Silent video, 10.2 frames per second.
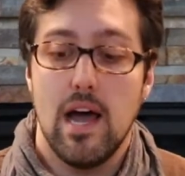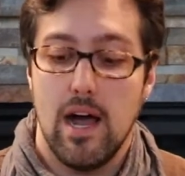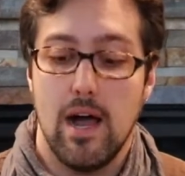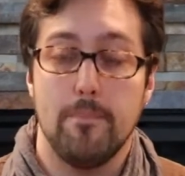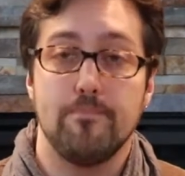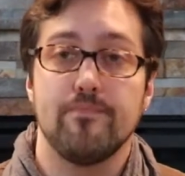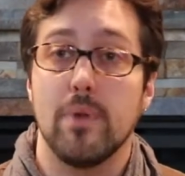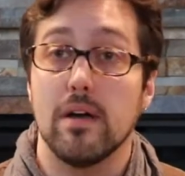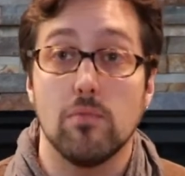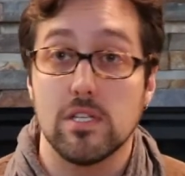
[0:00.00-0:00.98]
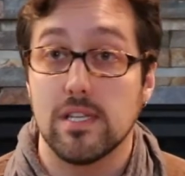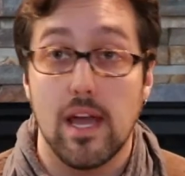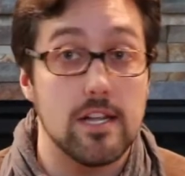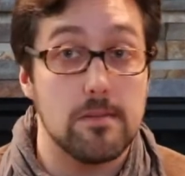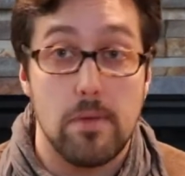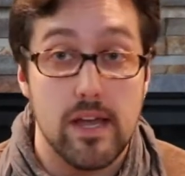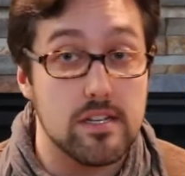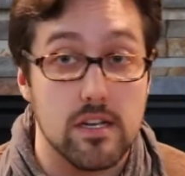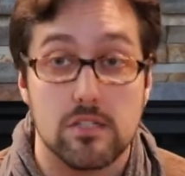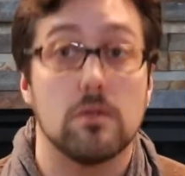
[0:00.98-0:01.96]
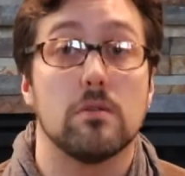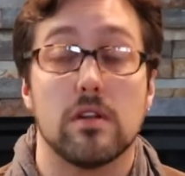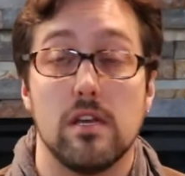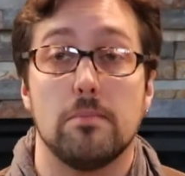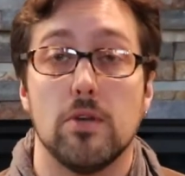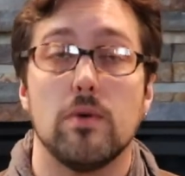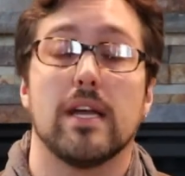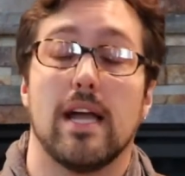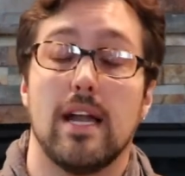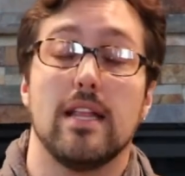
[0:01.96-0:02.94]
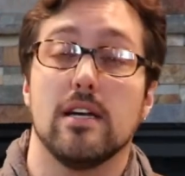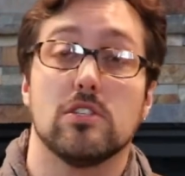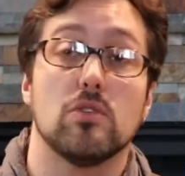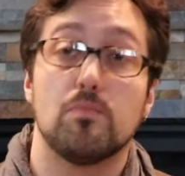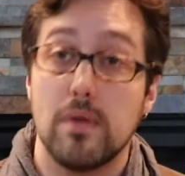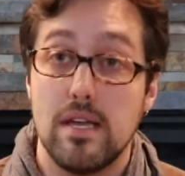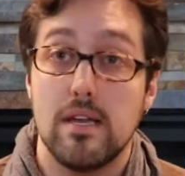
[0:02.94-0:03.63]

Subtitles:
But once again, it's a paycheck, so I'm going to keep doing it kind of deal. So